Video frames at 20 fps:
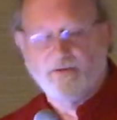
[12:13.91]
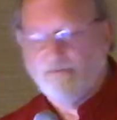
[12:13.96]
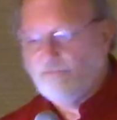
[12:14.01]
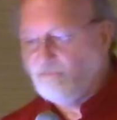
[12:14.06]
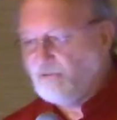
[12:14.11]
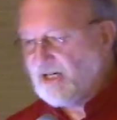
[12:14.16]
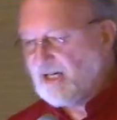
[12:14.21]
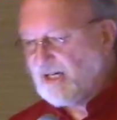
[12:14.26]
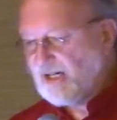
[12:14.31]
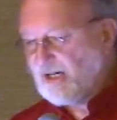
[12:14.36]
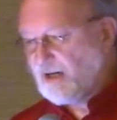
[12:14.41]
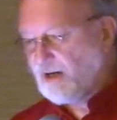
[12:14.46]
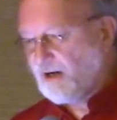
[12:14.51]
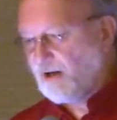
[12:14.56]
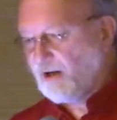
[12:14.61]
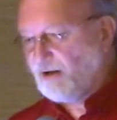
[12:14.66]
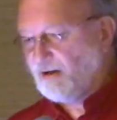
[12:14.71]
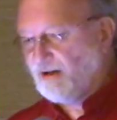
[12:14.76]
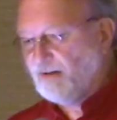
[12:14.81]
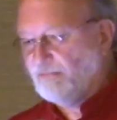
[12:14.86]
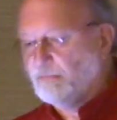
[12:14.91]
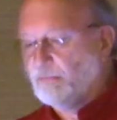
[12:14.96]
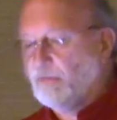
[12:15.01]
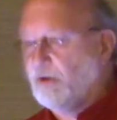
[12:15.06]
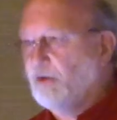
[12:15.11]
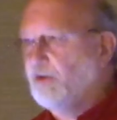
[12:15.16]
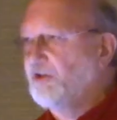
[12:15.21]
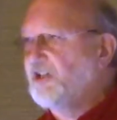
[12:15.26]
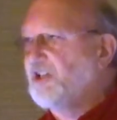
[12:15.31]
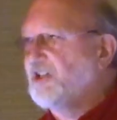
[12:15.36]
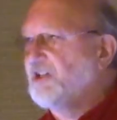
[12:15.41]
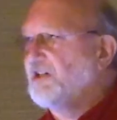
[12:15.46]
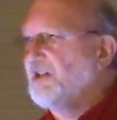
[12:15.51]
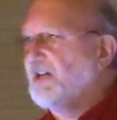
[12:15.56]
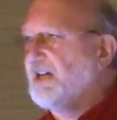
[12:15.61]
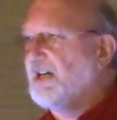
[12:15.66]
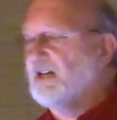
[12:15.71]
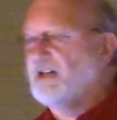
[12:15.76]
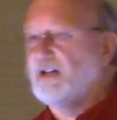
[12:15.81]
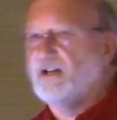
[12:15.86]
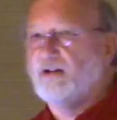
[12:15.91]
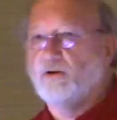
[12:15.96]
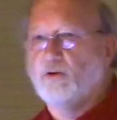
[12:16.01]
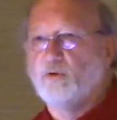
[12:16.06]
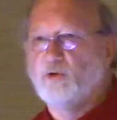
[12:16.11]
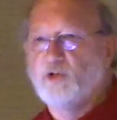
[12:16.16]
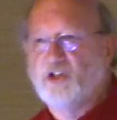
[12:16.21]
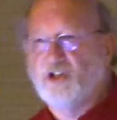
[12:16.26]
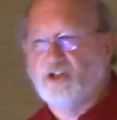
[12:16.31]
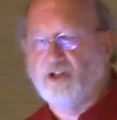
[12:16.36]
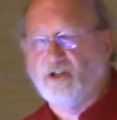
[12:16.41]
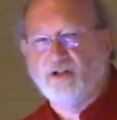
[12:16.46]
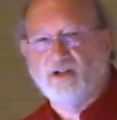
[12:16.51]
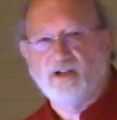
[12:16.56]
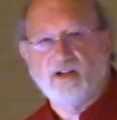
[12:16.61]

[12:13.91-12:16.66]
We are immersed in an ocean